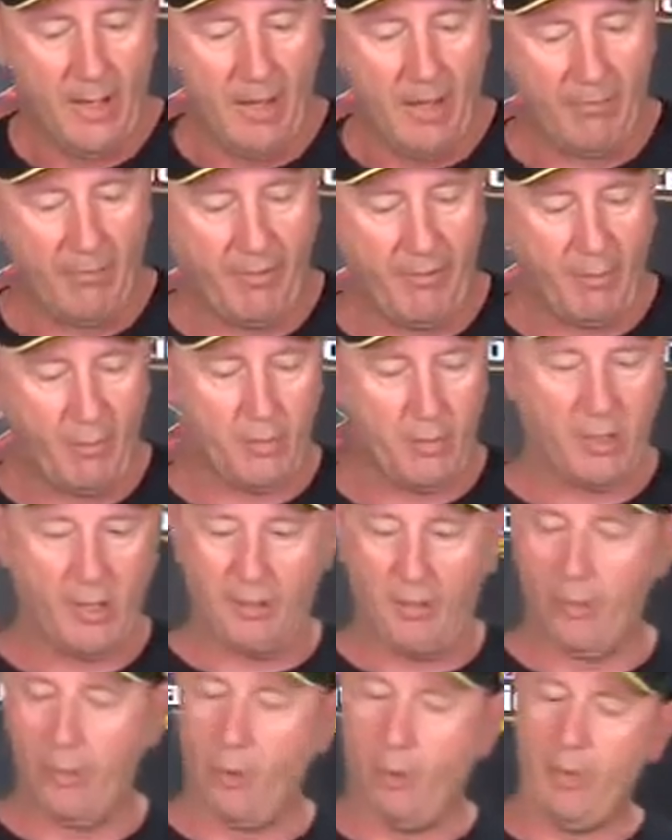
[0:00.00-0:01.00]
And we've
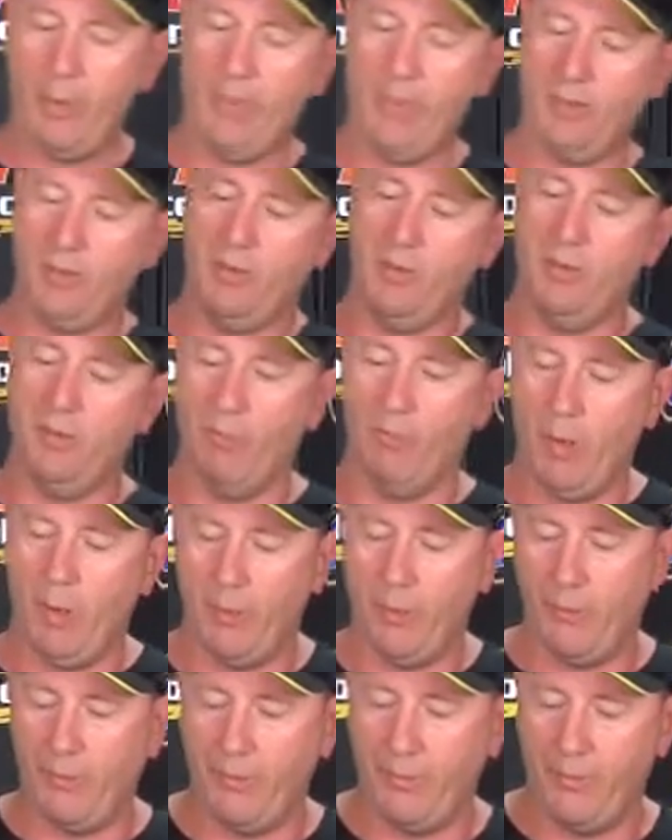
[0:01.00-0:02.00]
also thought, because you're doing
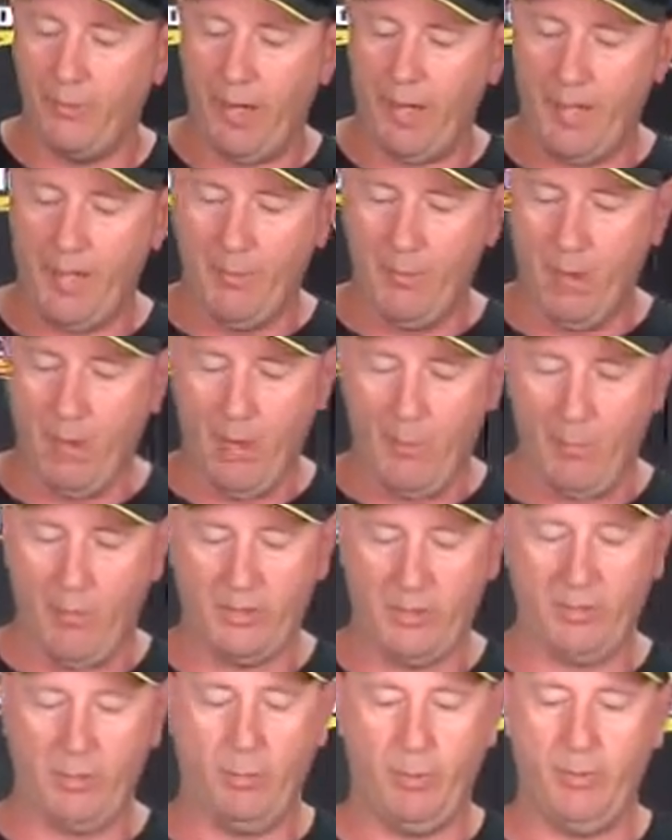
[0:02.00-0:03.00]
models, that you might
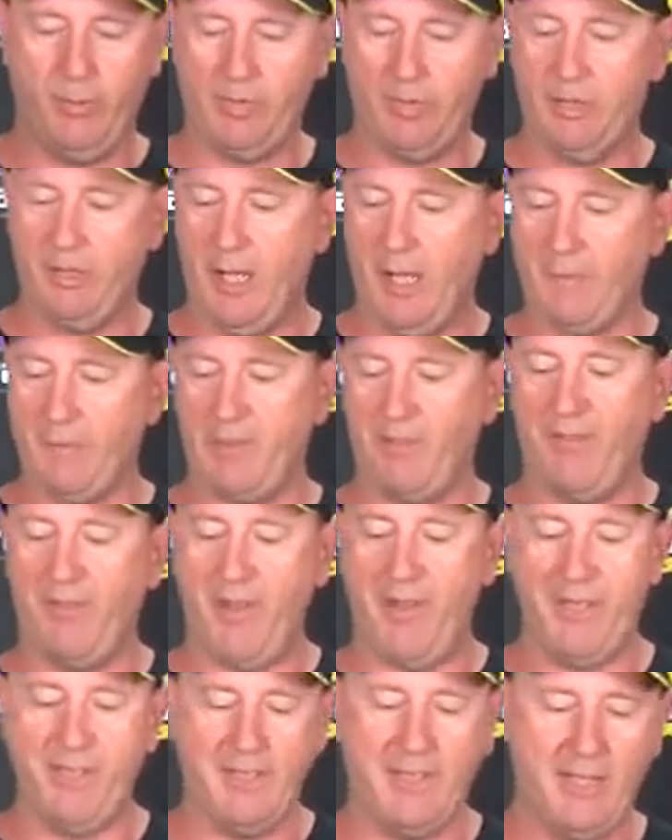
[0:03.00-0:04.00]
want to put some
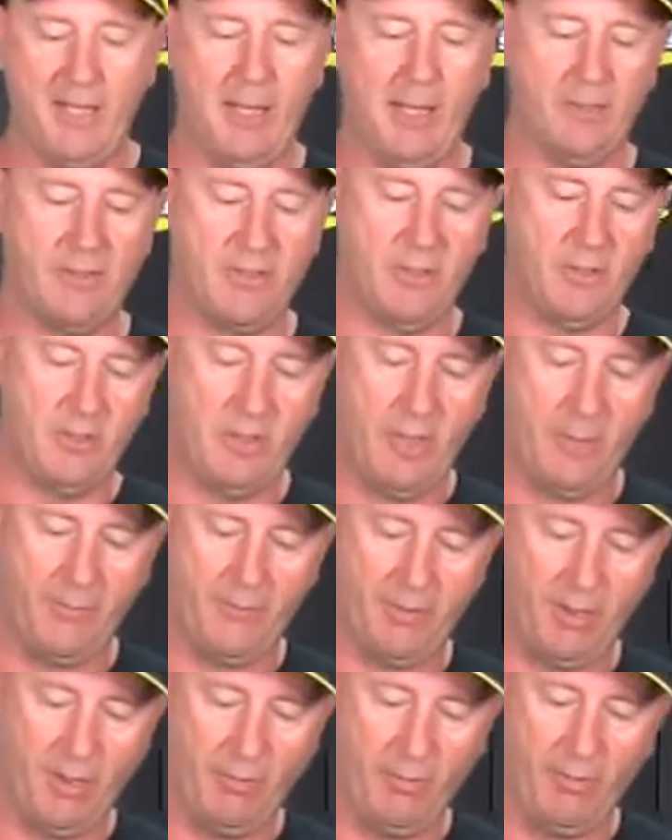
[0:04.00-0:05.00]
fancy colours on top.
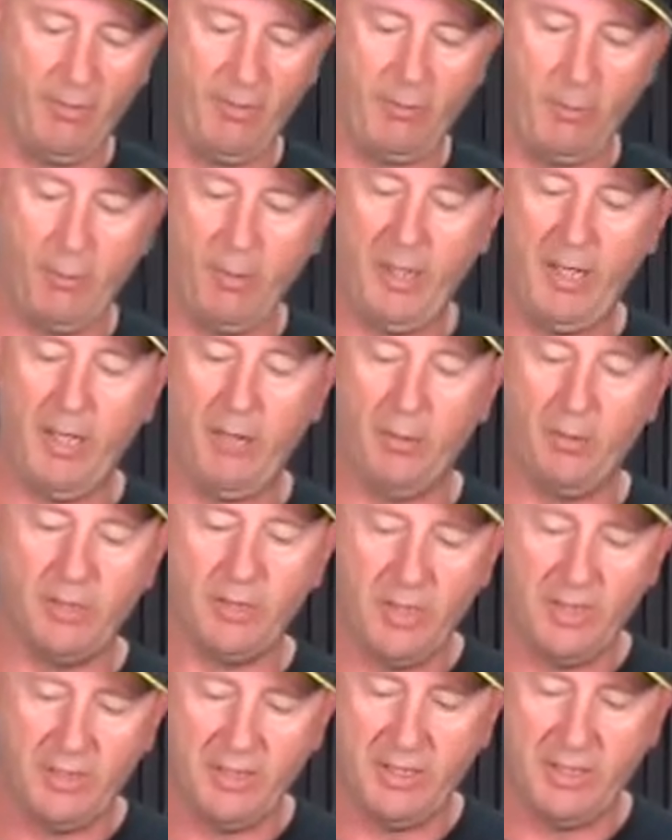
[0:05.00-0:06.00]
So we've put in
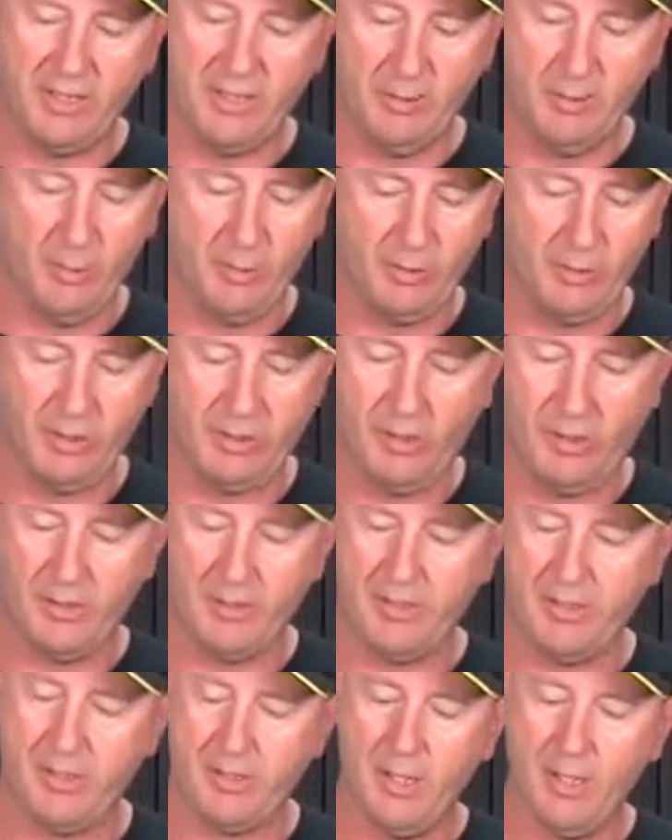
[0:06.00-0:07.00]
also 60mm
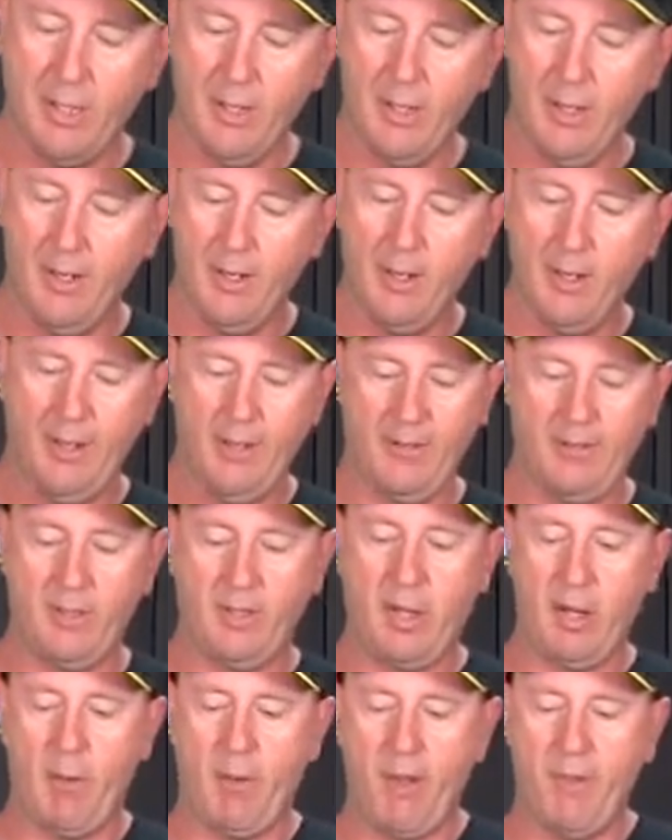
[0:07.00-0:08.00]
sizes. And this
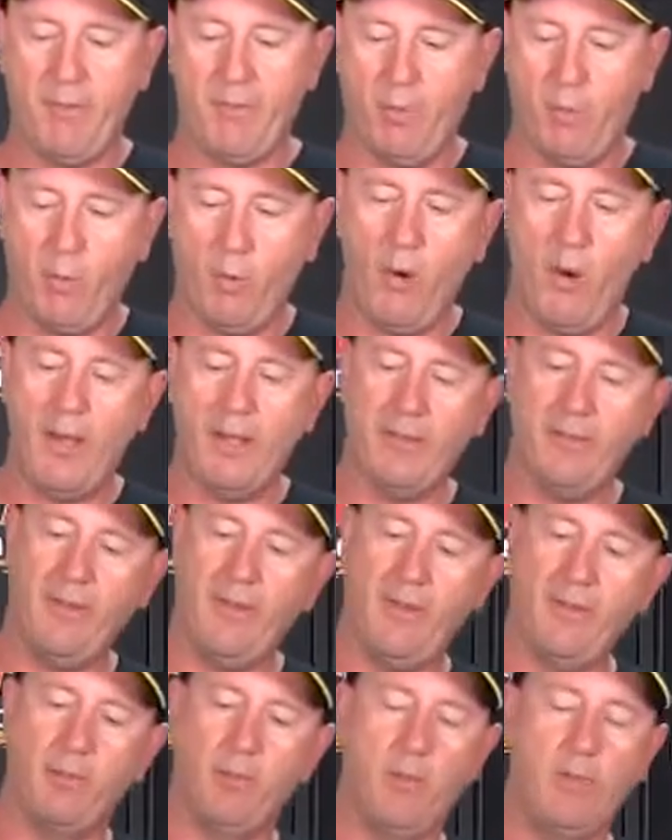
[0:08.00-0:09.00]
will go over the white, so
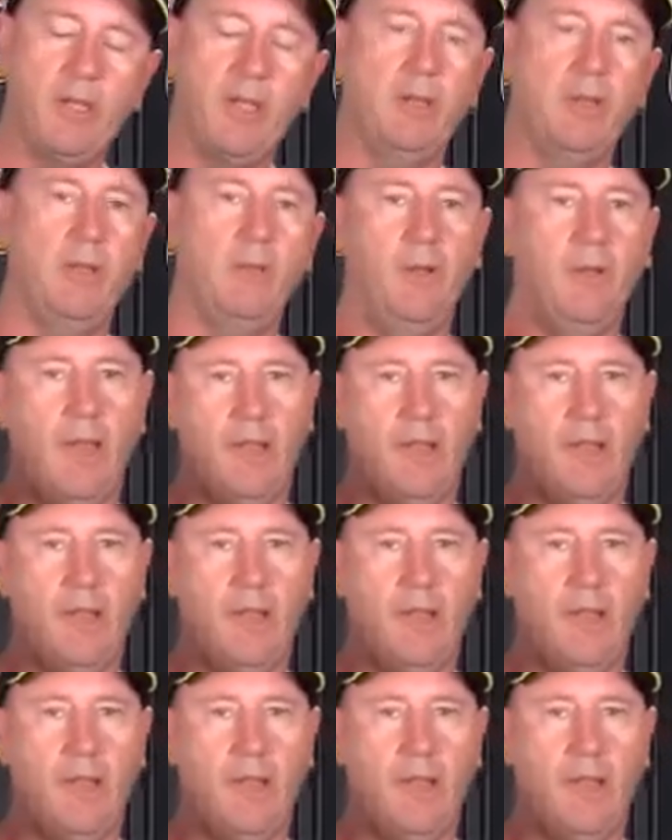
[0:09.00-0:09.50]
that's wicked,